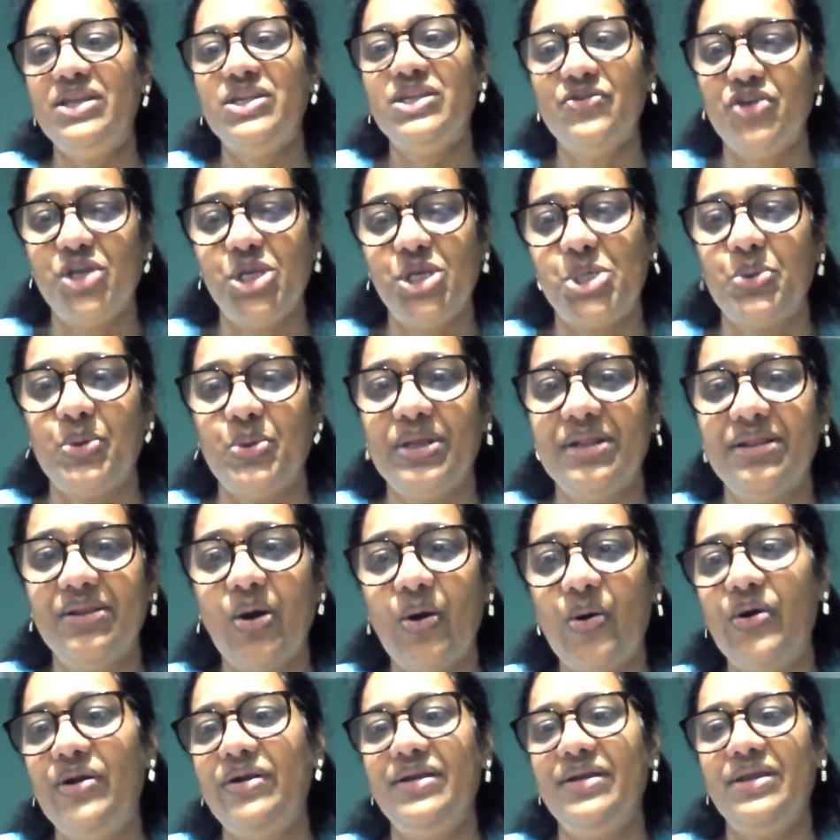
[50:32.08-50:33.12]
individual,
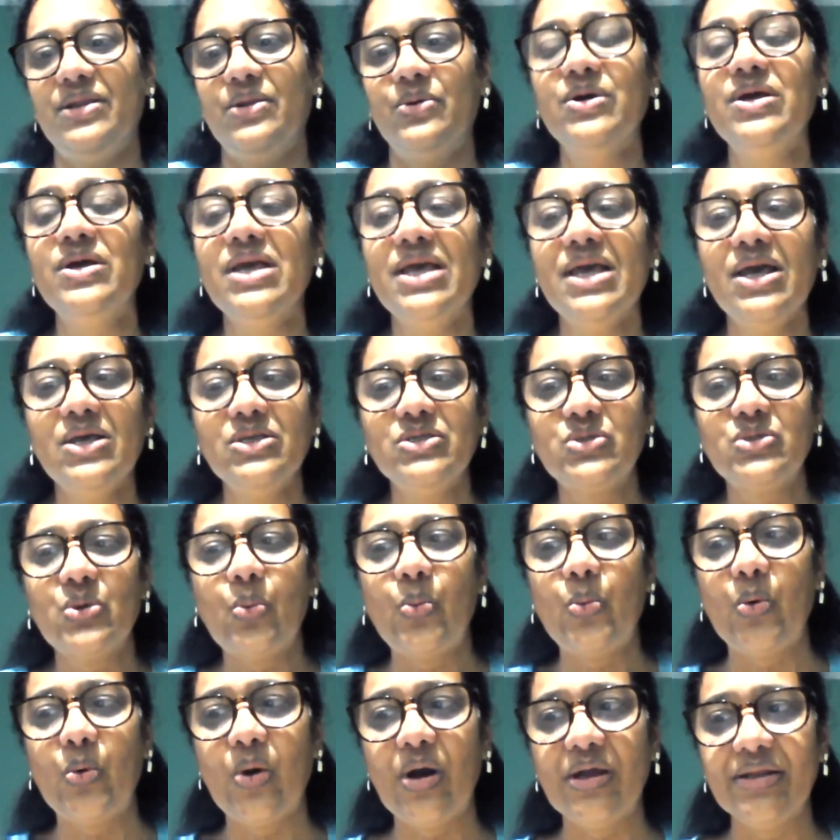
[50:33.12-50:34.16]
or so
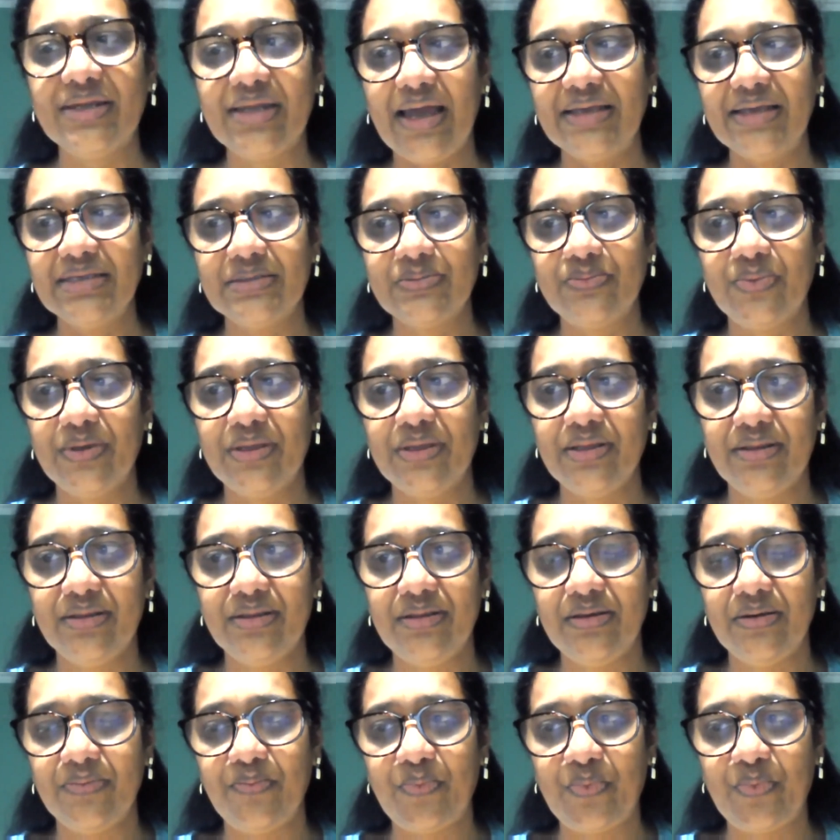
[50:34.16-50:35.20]
what has
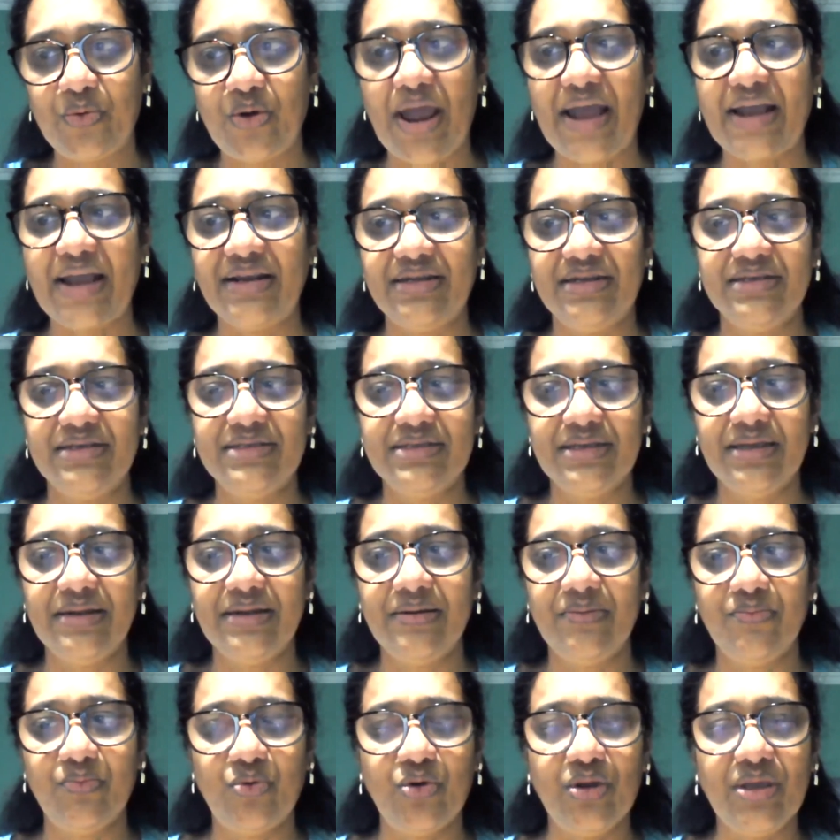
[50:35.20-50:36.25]
been the practice
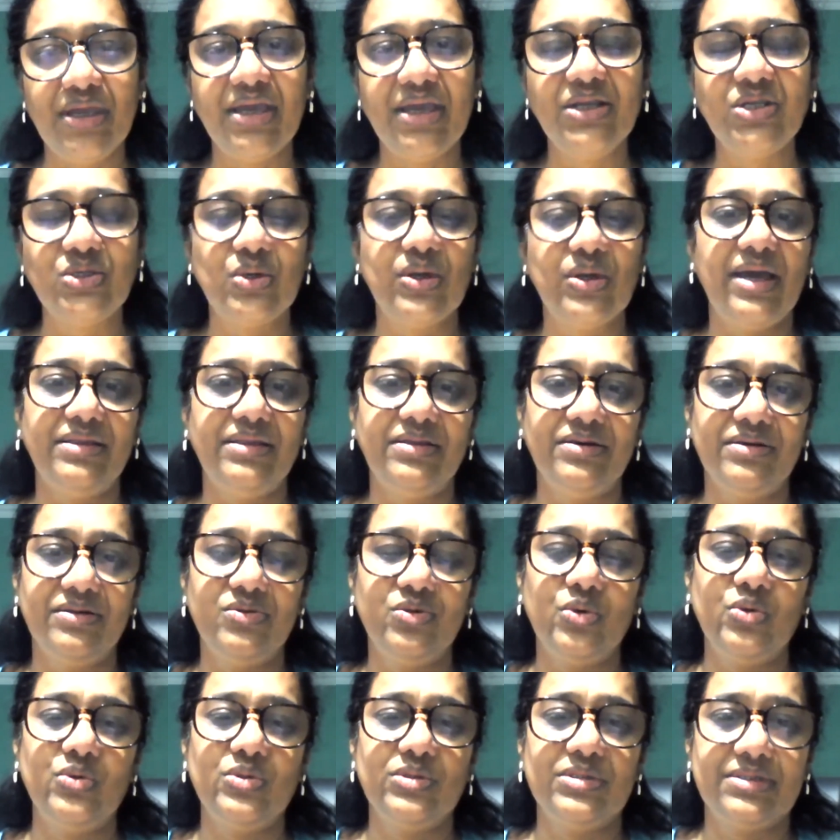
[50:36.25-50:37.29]
in bringing together
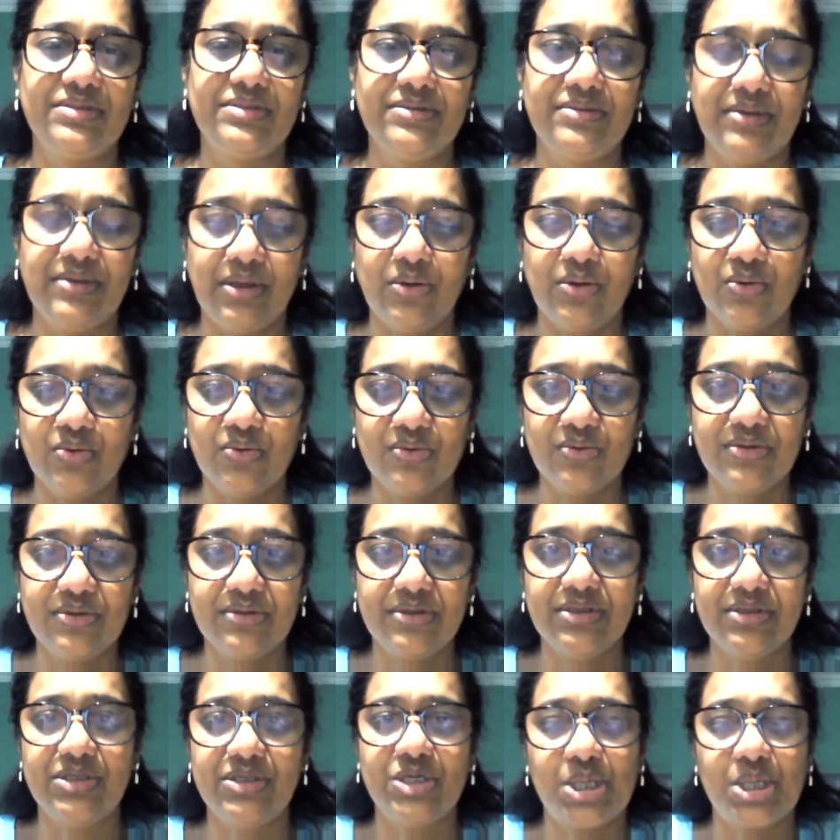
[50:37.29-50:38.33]
those
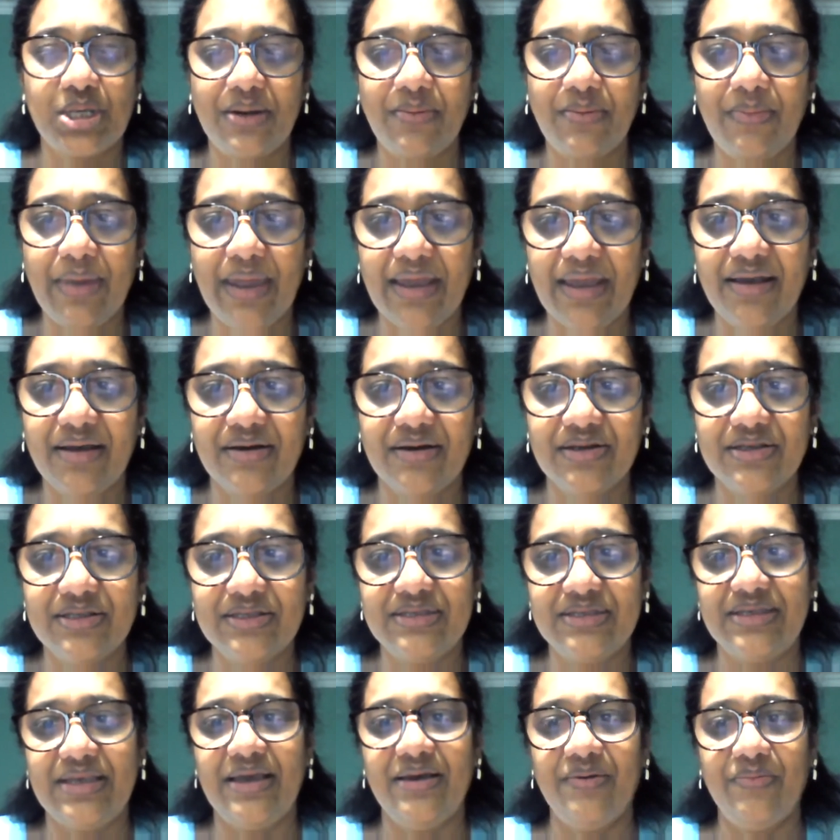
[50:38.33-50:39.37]
decision
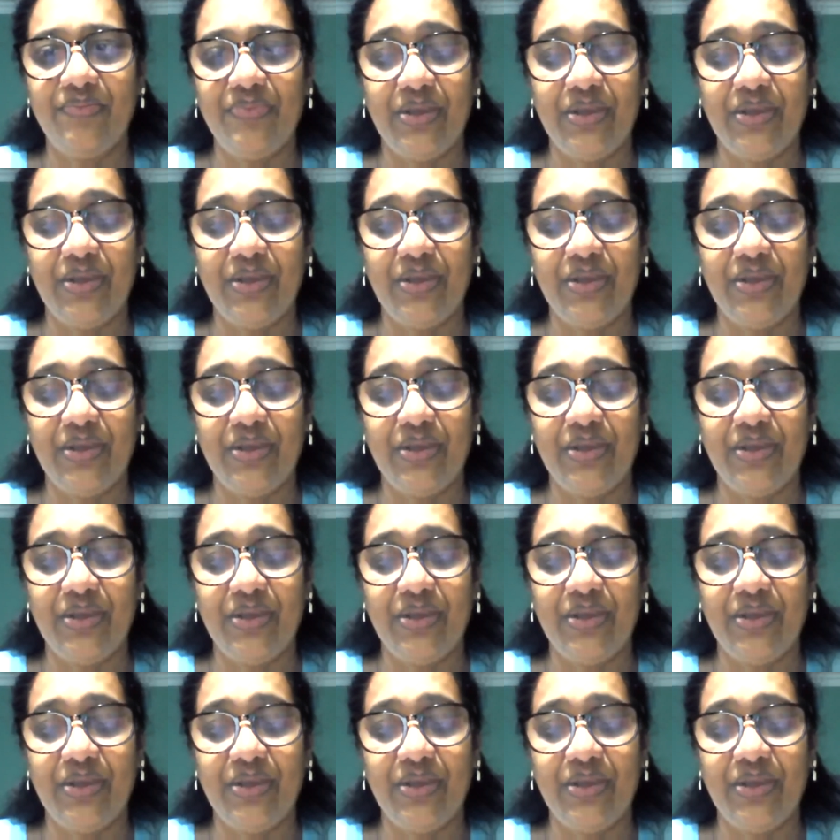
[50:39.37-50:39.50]
makers?